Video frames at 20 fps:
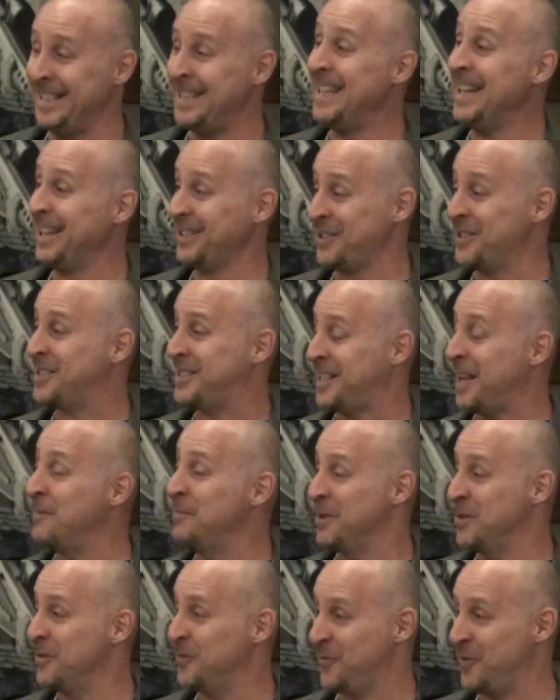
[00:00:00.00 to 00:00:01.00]
He actually sent
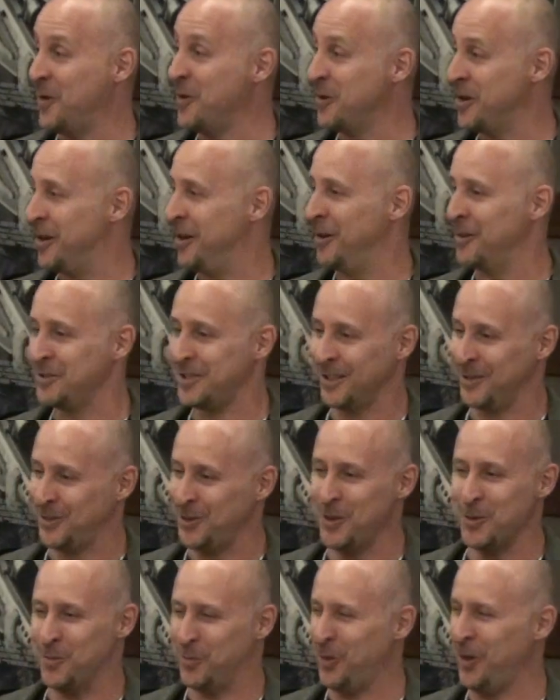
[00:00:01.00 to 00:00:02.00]
me the photo. I was like,
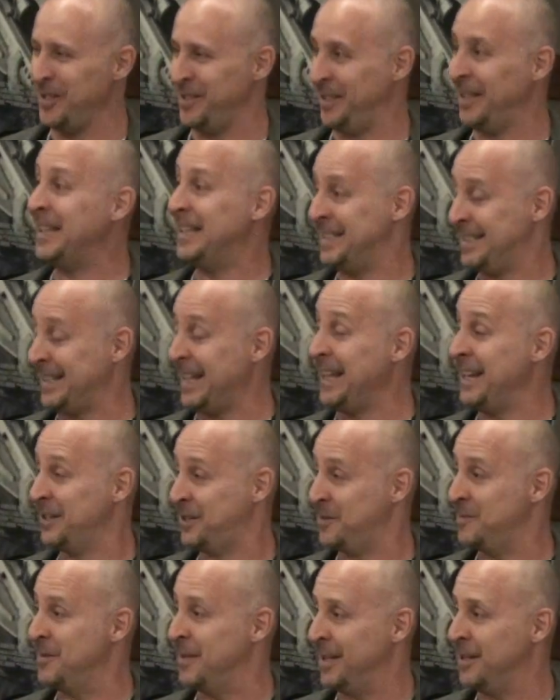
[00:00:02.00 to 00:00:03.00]
dude, what did he send it
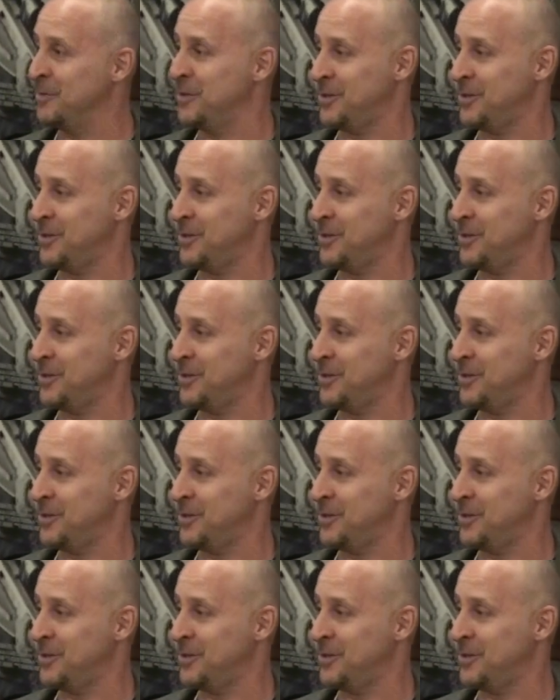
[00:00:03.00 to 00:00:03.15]
to me?